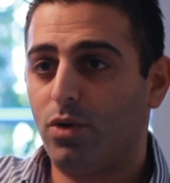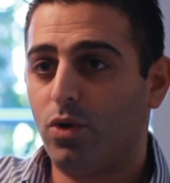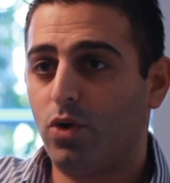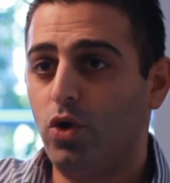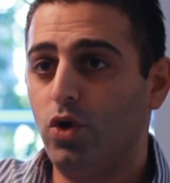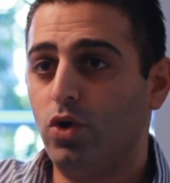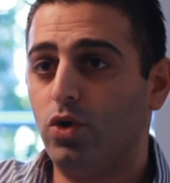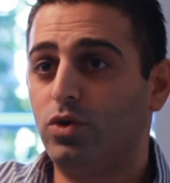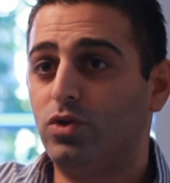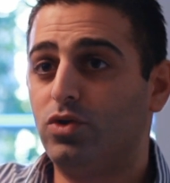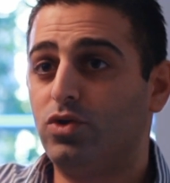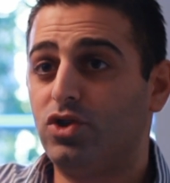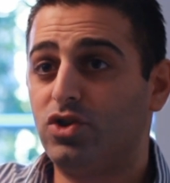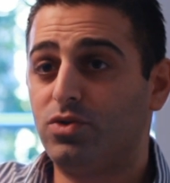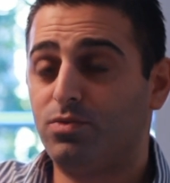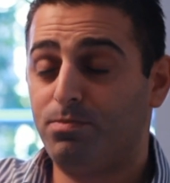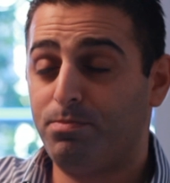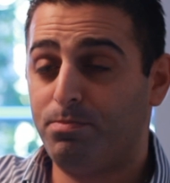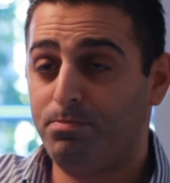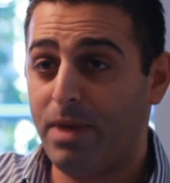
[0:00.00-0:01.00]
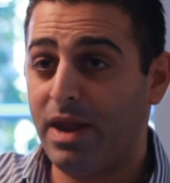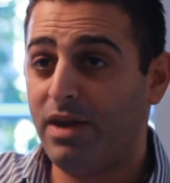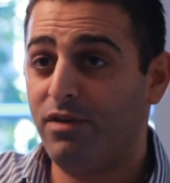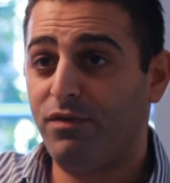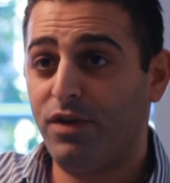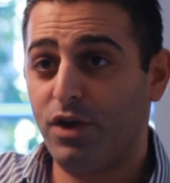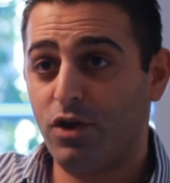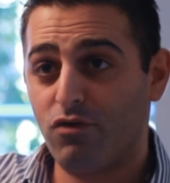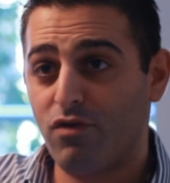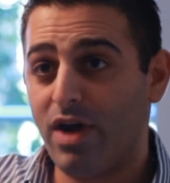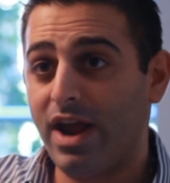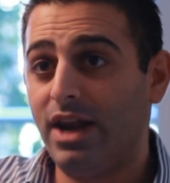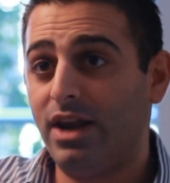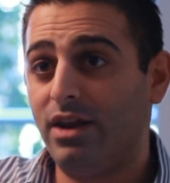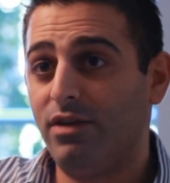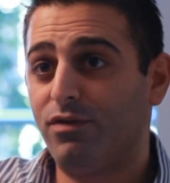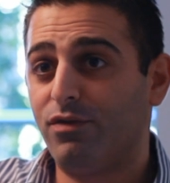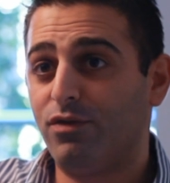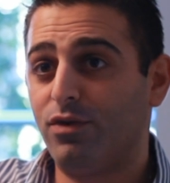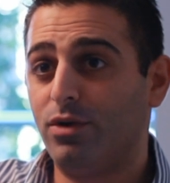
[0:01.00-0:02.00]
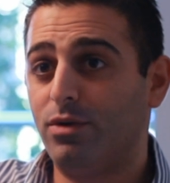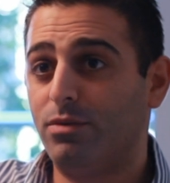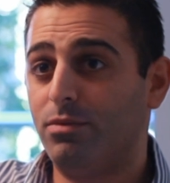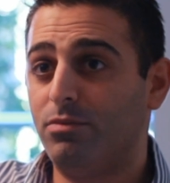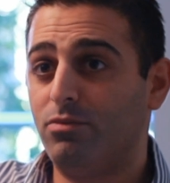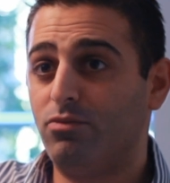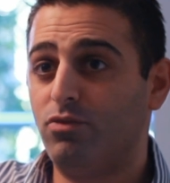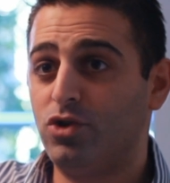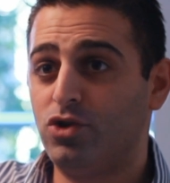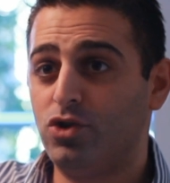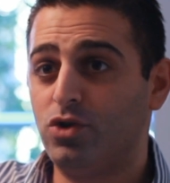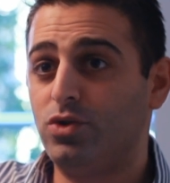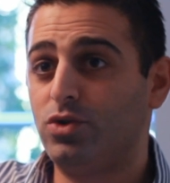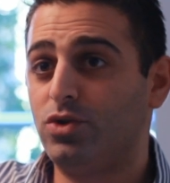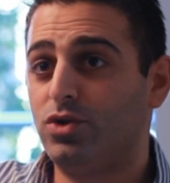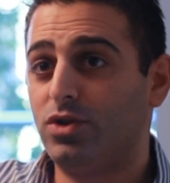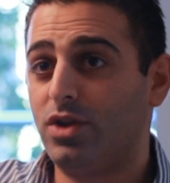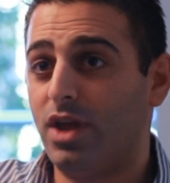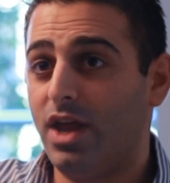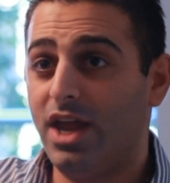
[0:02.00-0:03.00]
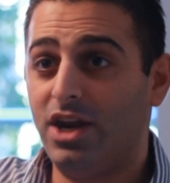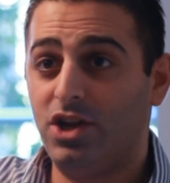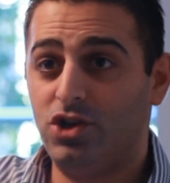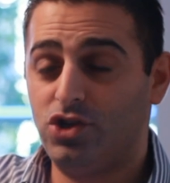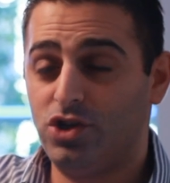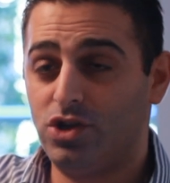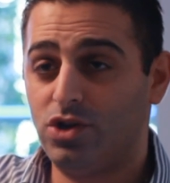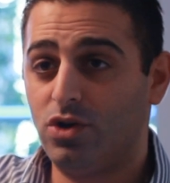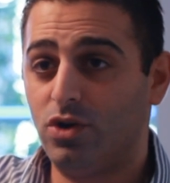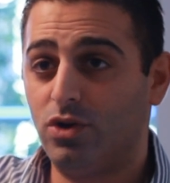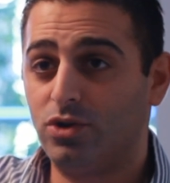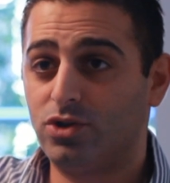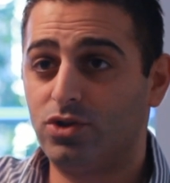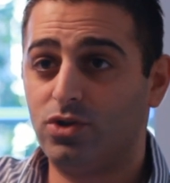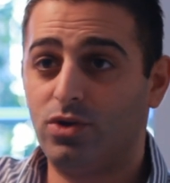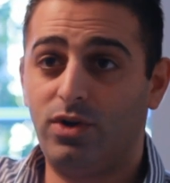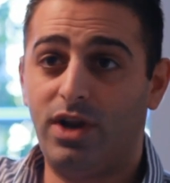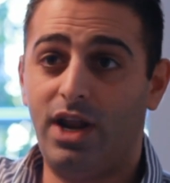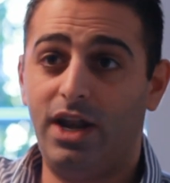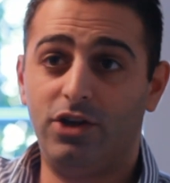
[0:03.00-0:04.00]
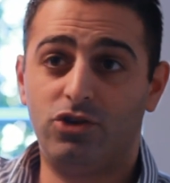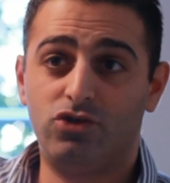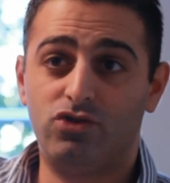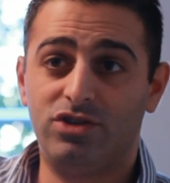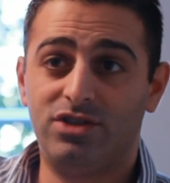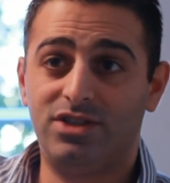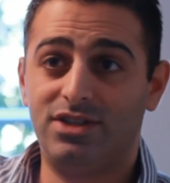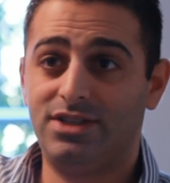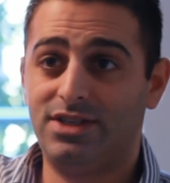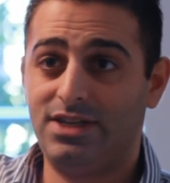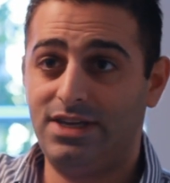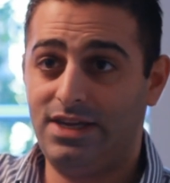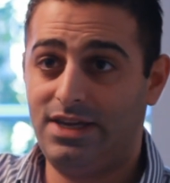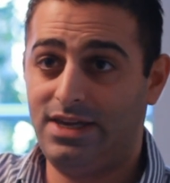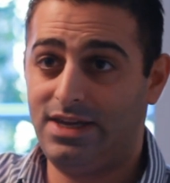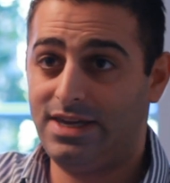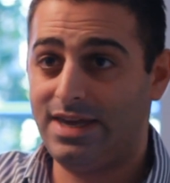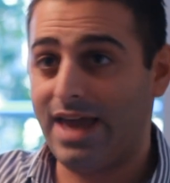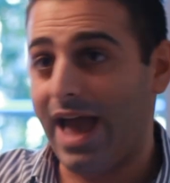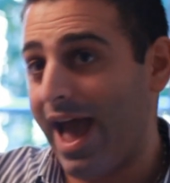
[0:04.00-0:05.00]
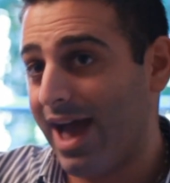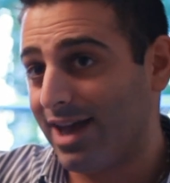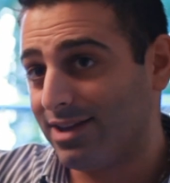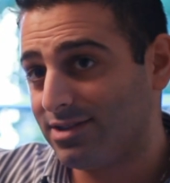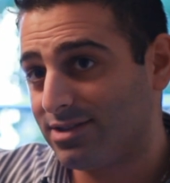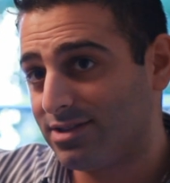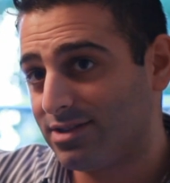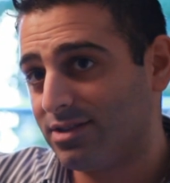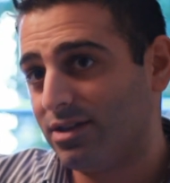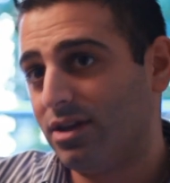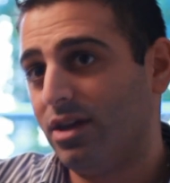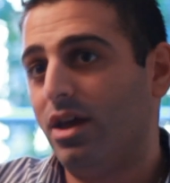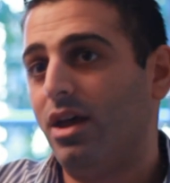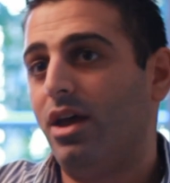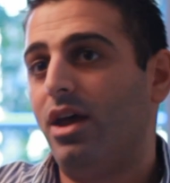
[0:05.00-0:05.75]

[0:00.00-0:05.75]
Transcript: could benefit greatly from reduced energy costs on electricity, gas,